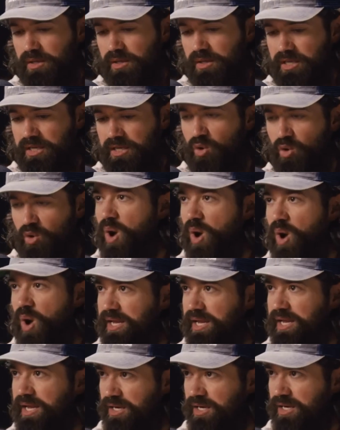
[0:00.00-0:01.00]
in
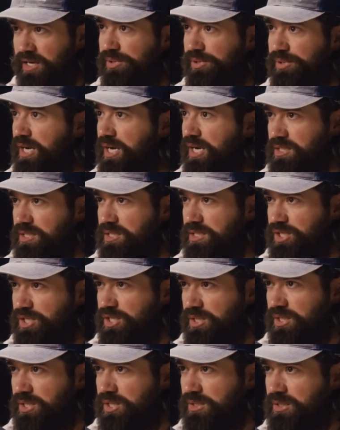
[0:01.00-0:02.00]
quiet, in complete
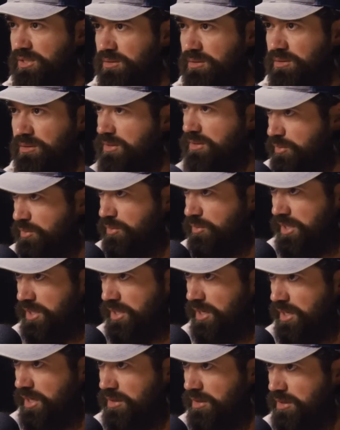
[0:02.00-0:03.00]
isolation, then I wouldn't
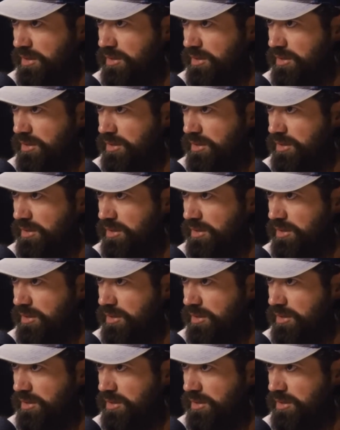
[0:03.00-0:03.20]
care.